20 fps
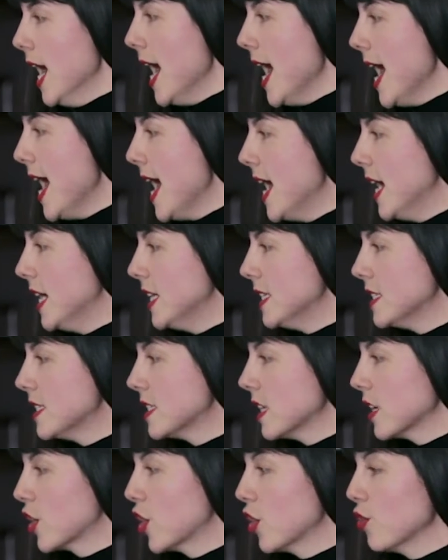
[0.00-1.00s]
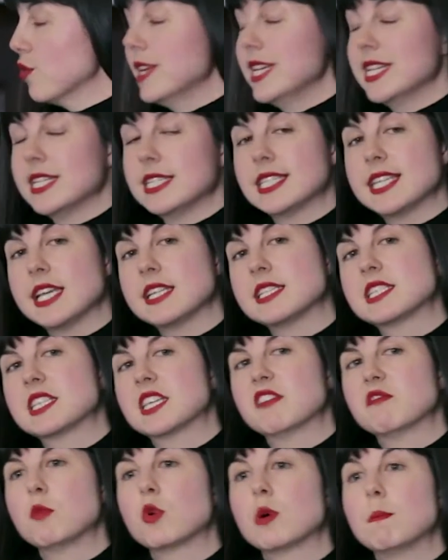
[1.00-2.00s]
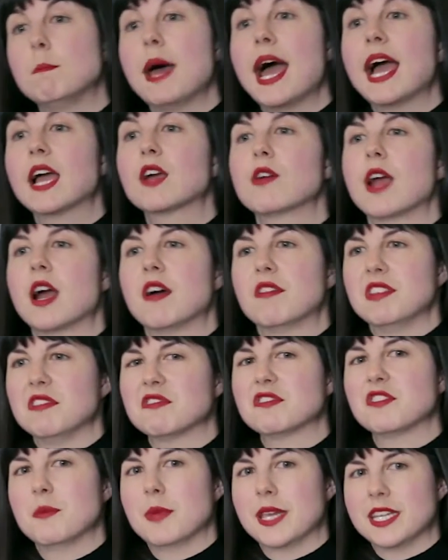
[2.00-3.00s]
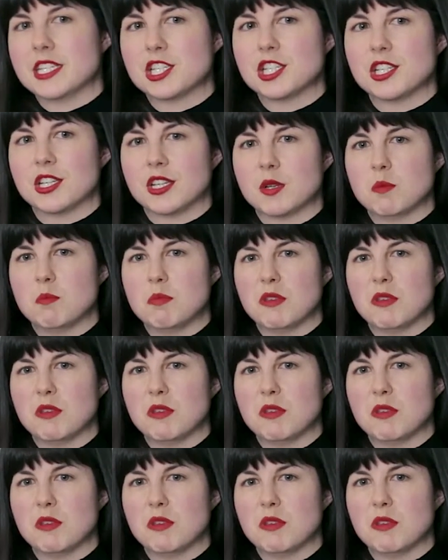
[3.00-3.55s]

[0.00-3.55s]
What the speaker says: And Korean tends to give more background information